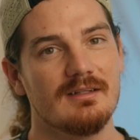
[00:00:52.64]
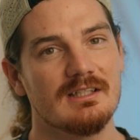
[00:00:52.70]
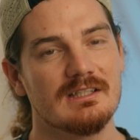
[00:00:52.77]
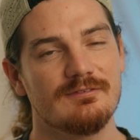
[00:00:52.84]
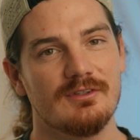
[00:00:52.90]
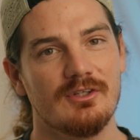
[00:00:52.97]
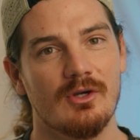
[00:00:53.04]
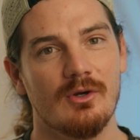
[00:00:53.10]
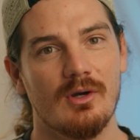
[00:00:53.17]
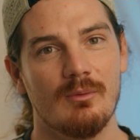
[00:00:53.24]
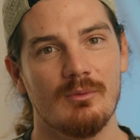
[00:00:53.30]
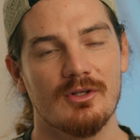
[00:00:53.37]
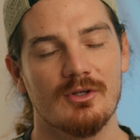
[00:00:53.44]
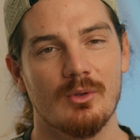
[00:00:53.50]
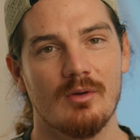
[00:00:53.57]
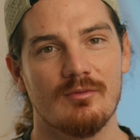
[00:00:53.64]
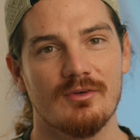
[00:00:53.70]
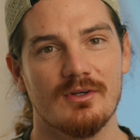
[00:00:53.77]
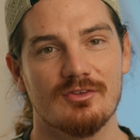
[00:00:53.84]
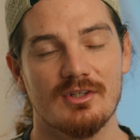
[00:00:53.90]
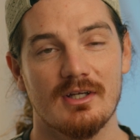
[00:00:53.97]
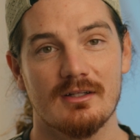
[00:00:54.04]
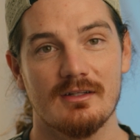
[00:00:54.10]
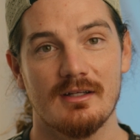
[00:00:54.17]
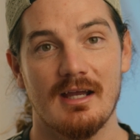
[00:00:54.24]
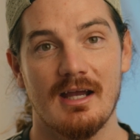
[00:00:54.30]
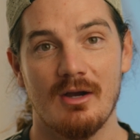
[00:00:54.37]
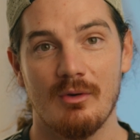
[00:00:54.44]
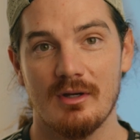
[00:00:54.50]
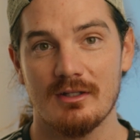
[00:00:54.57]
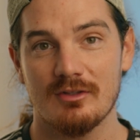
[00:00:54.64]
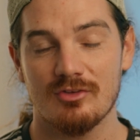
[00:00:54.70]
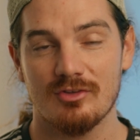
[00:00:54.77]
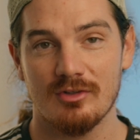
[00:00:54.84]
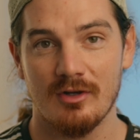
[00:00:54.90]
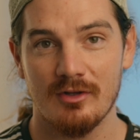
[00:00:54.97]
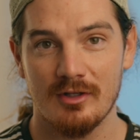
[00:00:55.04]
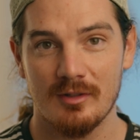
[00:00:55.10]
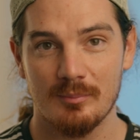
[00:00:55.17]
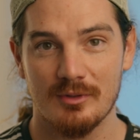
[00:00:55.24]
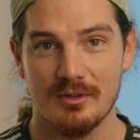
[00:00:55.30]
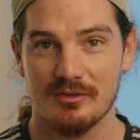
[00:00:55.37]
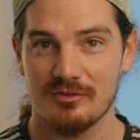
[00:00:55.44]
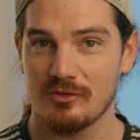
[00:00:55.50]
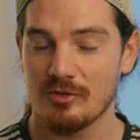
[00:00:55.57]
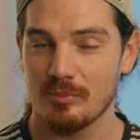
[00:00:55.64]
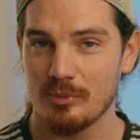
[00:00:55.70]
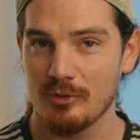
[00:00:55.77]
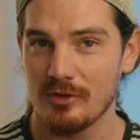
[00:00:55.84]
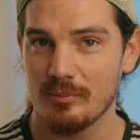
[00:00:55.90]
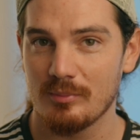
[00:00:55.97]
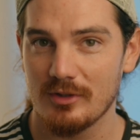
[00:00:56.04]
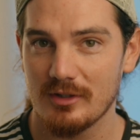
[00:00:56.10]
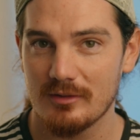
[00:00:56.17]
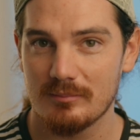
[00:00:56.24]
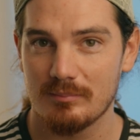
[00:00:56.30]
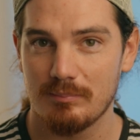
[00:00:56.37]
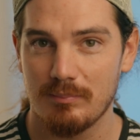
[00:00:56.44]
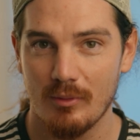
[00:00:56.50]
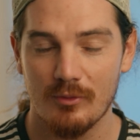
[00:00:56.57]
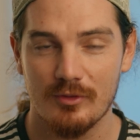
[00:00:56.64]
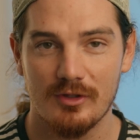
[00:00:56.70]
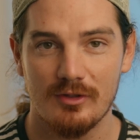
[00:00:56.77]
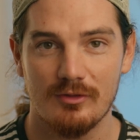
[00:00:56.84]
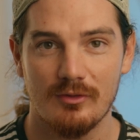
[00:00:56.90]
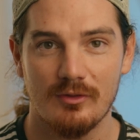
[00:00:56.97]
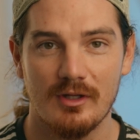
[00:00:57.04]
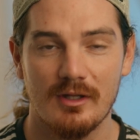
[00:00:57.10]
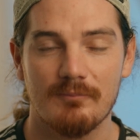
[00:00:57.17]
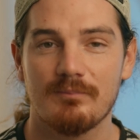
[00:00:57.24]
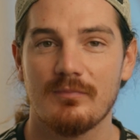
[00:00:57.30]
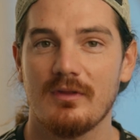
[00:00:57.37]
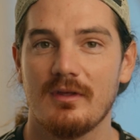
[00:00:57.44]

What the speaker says: in this video, I want to go over exactly how I installed it because it's a pretty big, bulky unit.